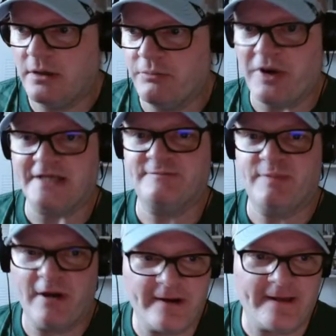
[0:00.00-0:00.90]

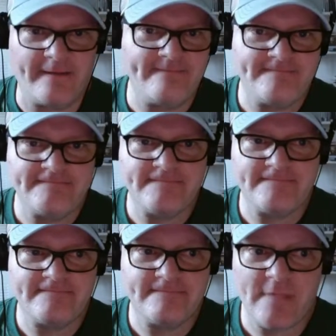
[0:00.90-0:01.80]
prosperity
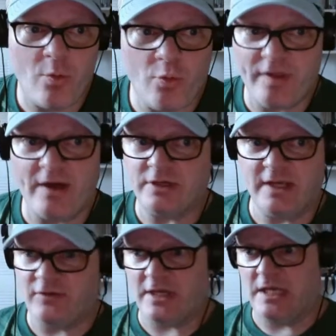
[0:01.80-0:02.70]
without
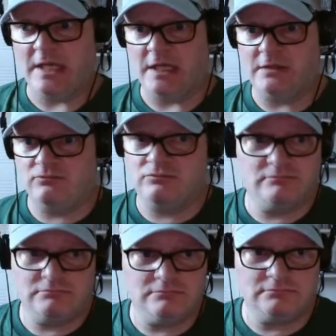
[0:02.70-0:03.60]
giving any
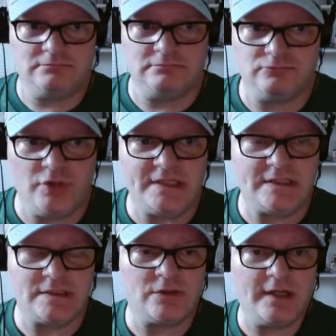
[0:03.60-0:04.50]

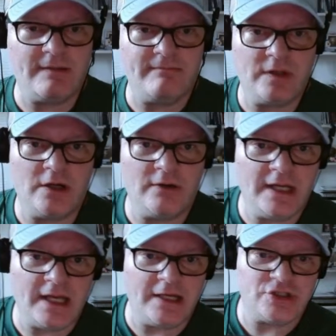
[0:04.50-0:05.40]
reasons or
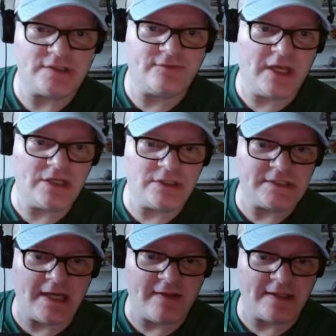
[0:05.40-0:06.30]
any kind of justification
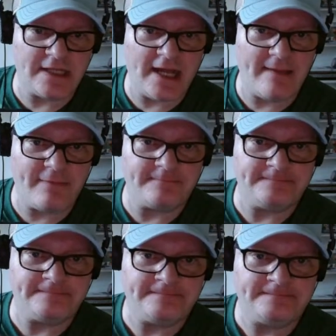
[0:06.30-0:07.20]
as to how that's going to happen.
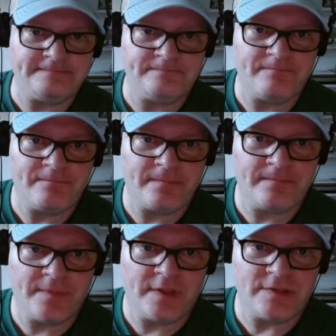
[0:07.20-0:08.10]

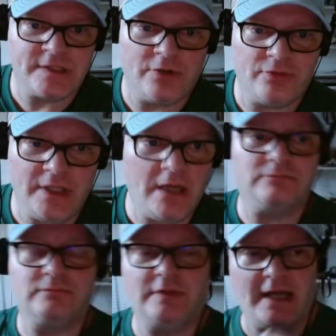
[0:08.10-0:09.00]
So yeah,
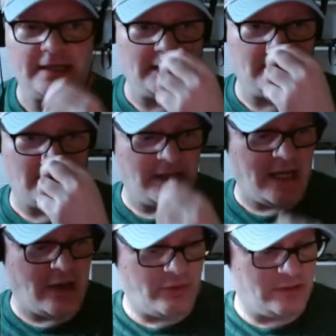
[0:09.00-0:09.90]
the idea that
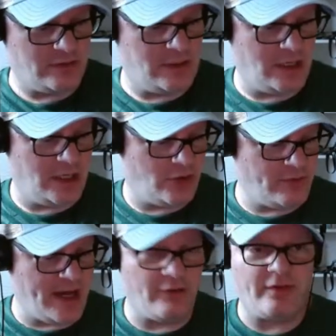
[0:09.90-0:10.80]
now
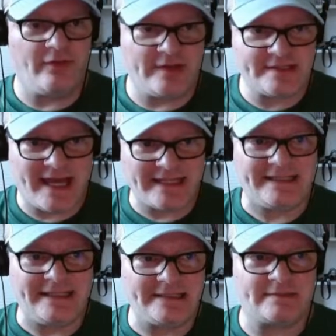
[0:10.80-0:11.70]
that this
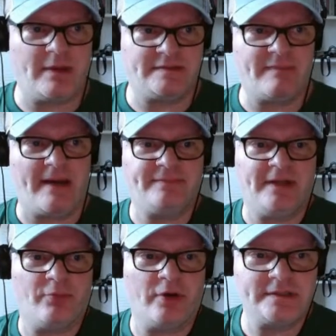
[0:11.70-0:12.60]
idea has popped
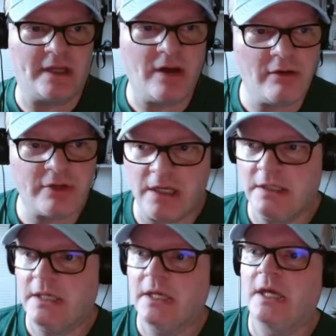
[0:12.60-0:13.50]
up where it's like, okay,
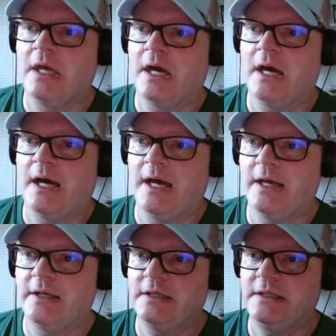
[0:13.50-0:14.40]

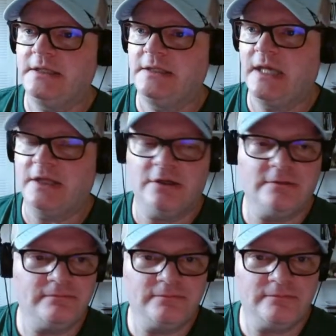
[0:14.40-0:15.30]
yeah, you're